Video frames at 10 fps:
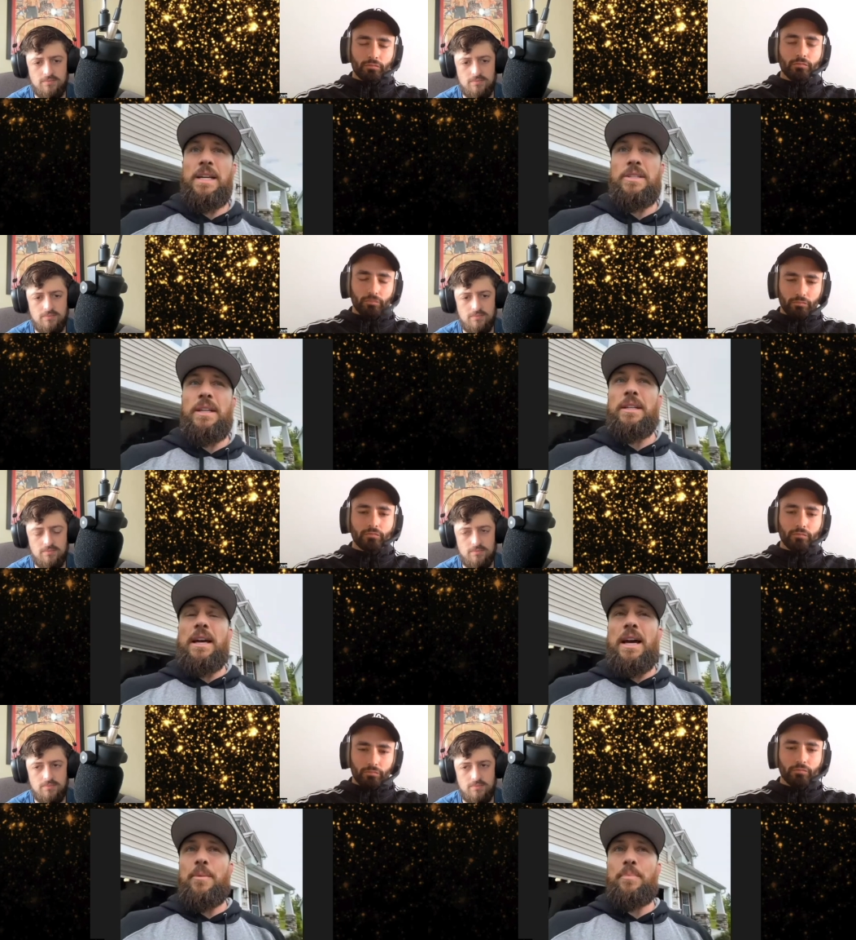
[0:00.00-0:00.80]
Speaker 1: like
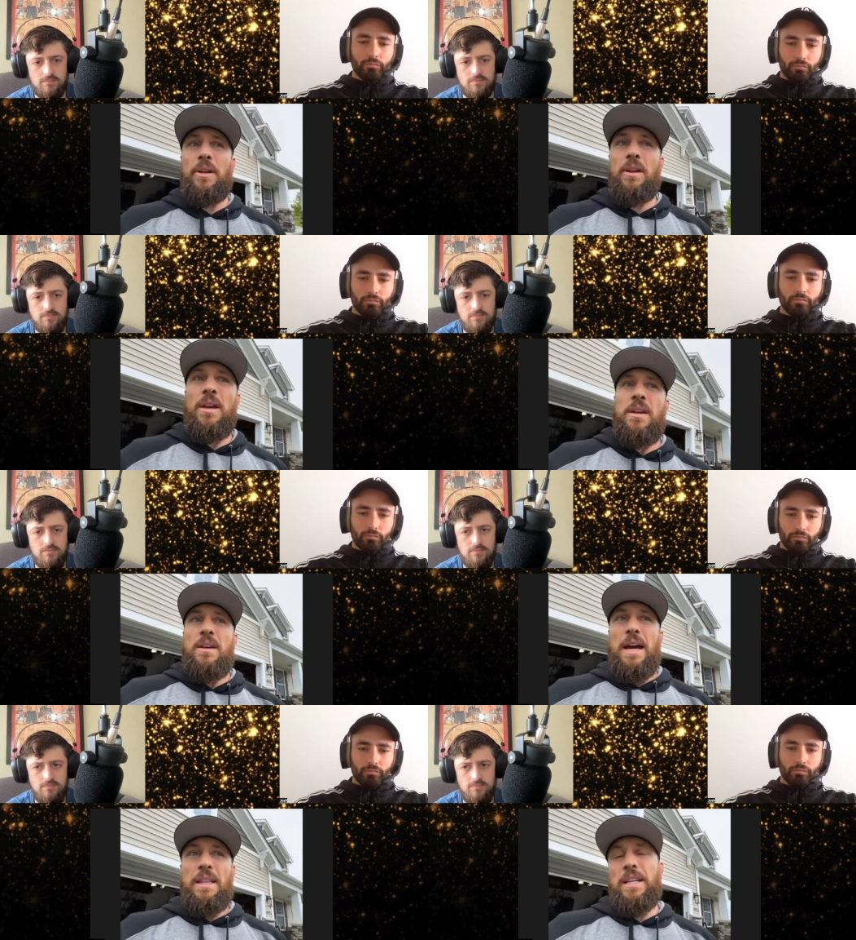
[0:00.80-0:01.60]
that. But
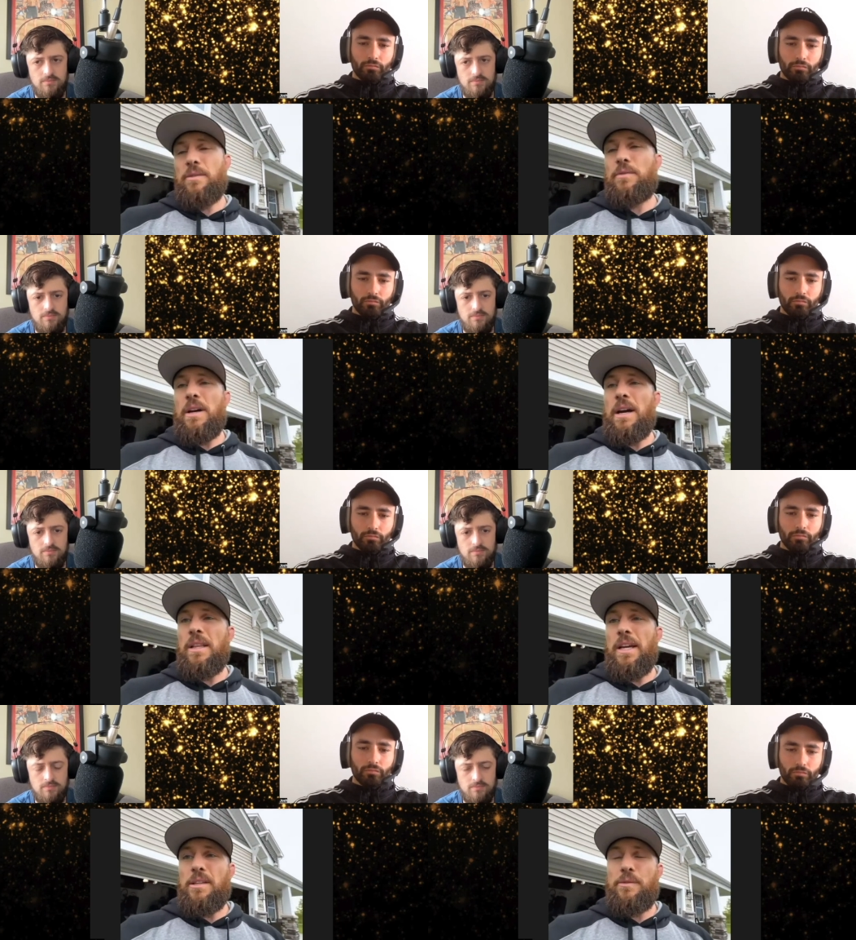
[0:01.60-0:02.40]
I'd like to fight. I'd
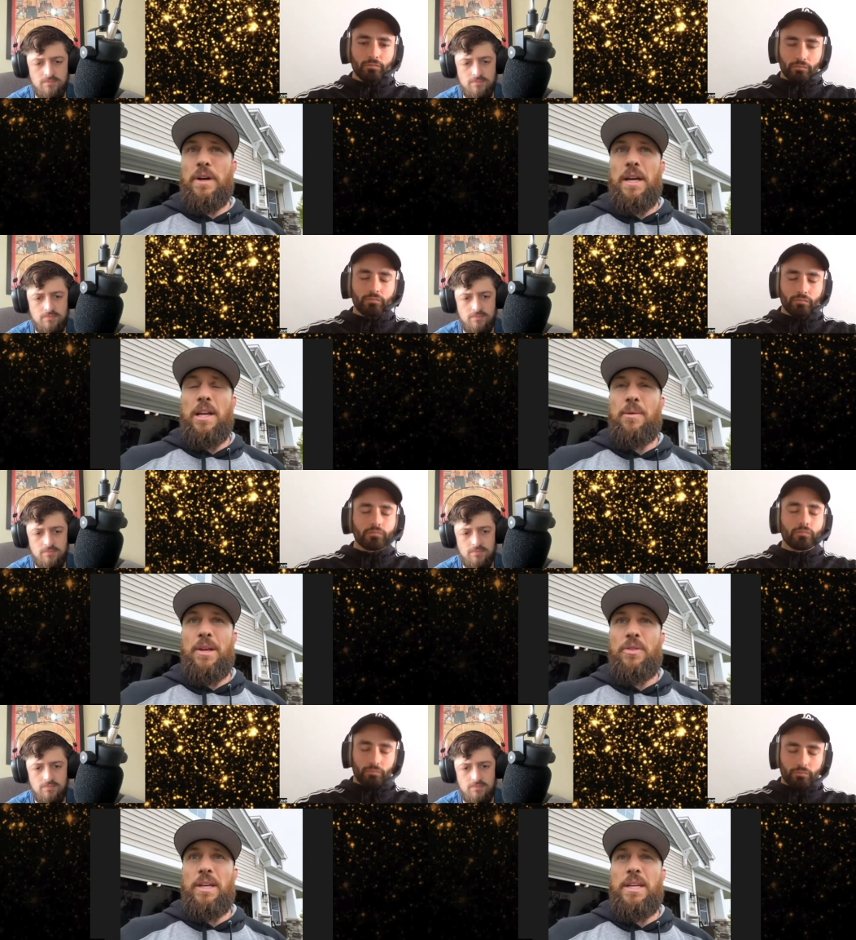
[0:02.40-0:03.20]
like to fight him.
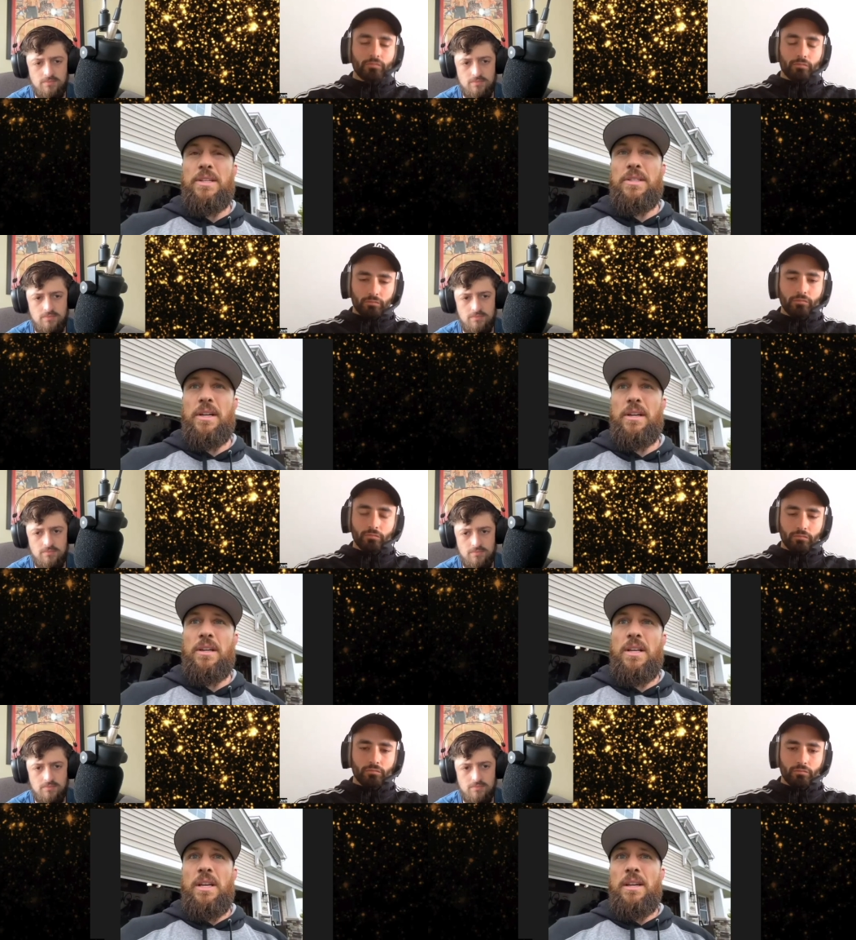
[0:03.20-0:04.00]
I think he's a uh,
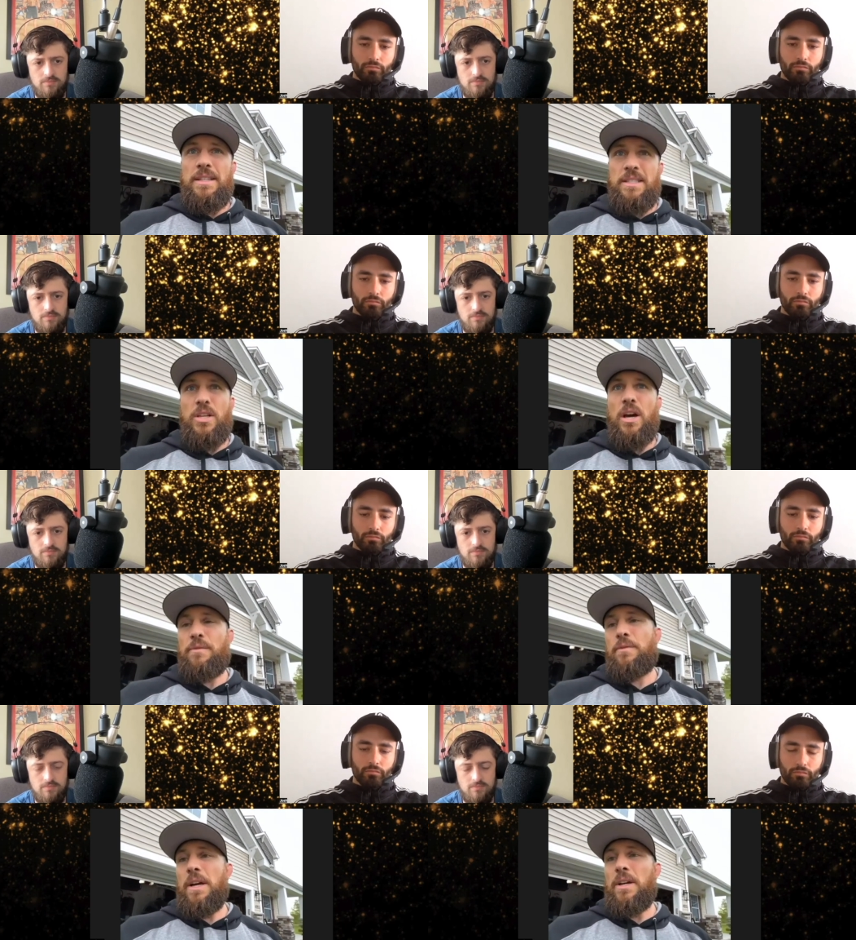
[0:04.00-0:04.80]
he's a tough
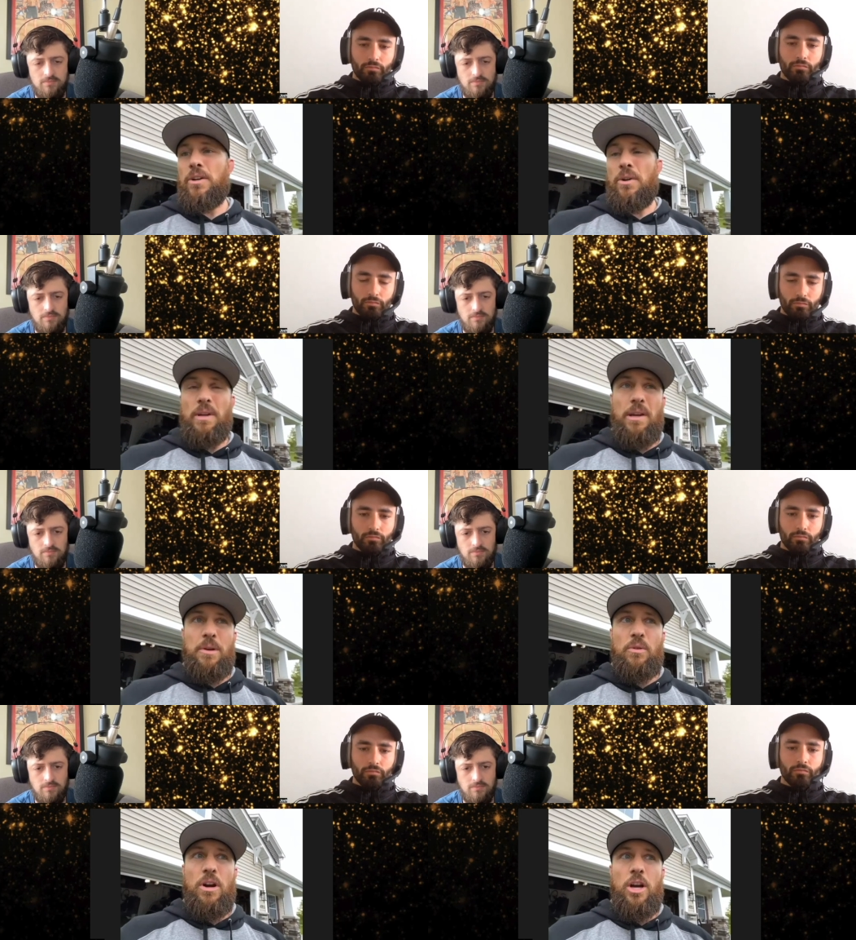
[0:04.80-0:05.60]
fighter. Don't get me
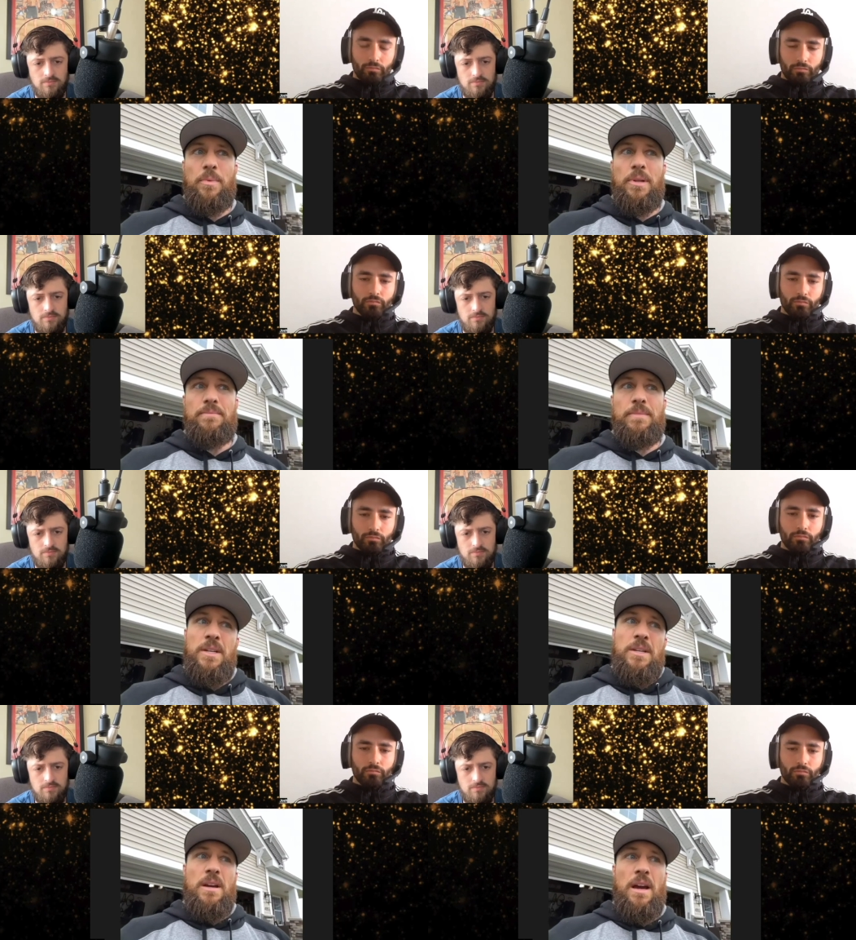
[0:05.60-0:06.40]
wrong, but
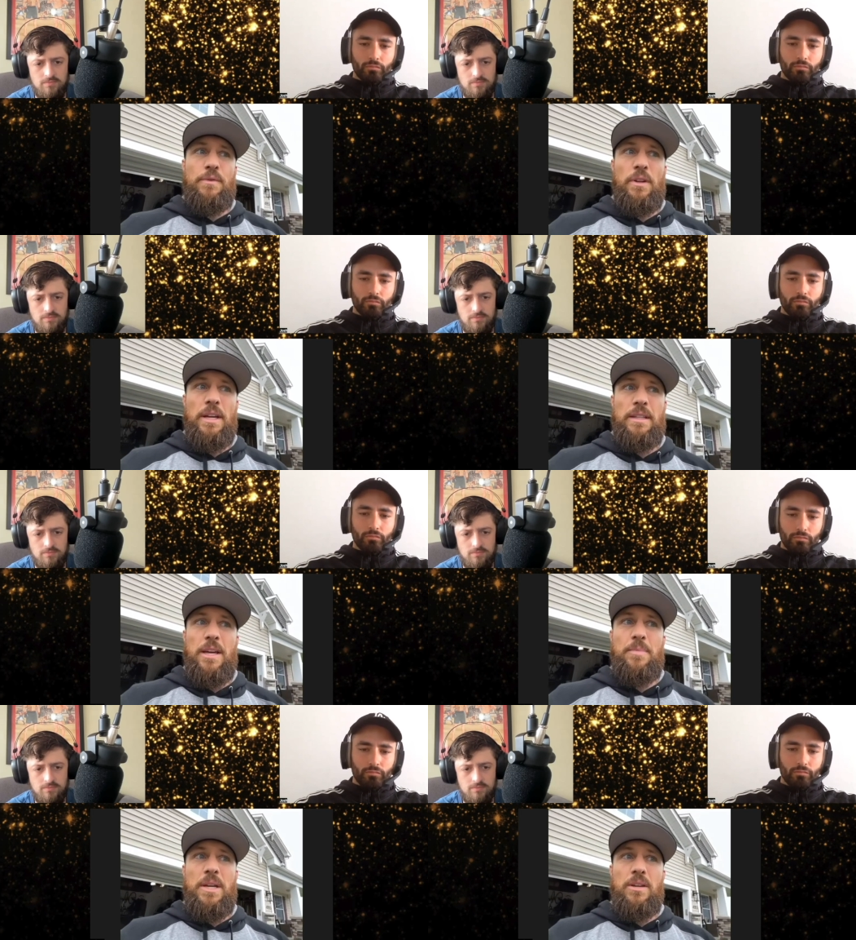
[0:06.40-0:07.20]
I feel like
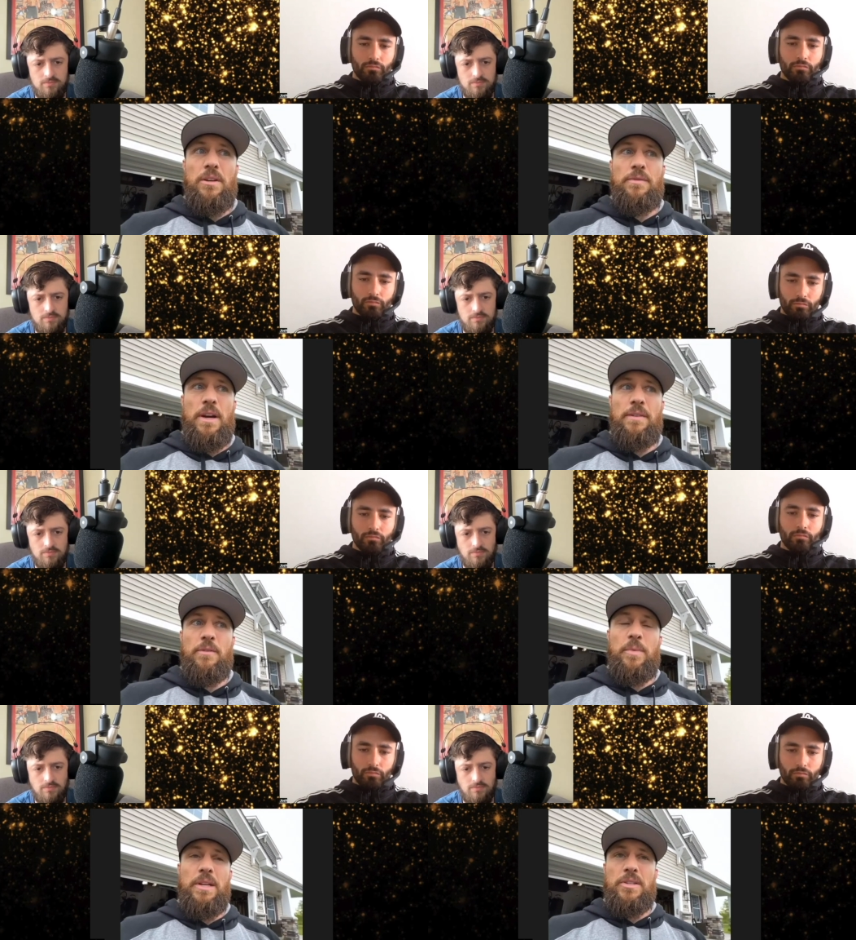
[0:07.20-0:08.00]
that'd be a good fight
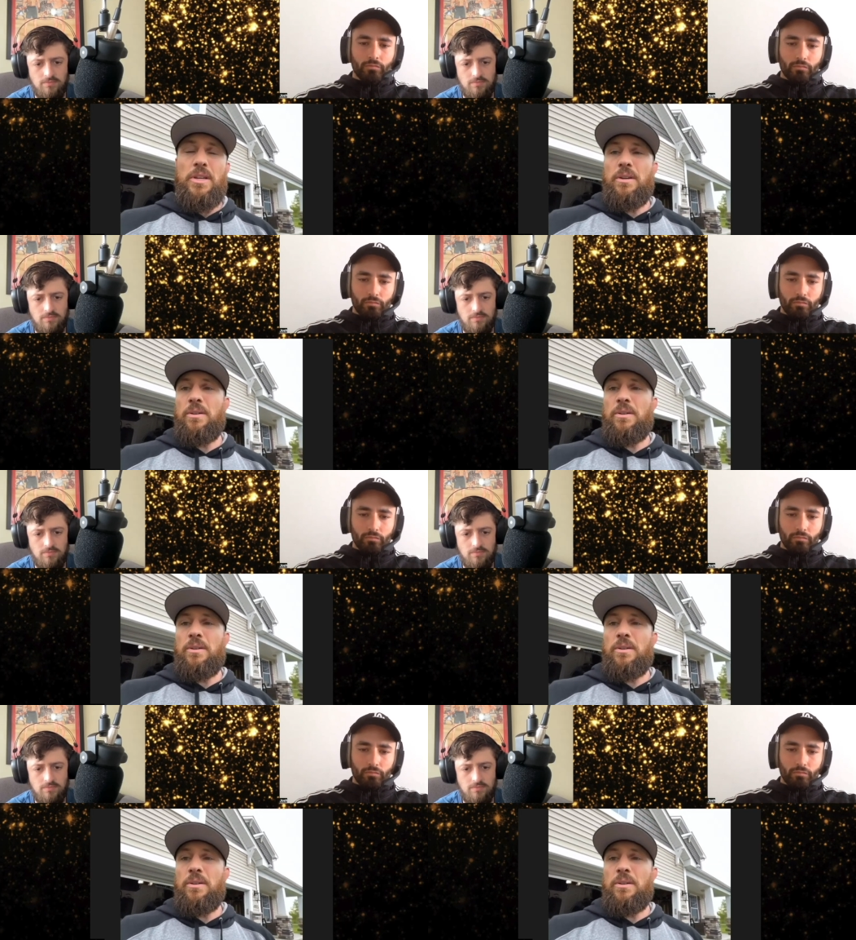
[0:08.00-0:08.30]
for me. So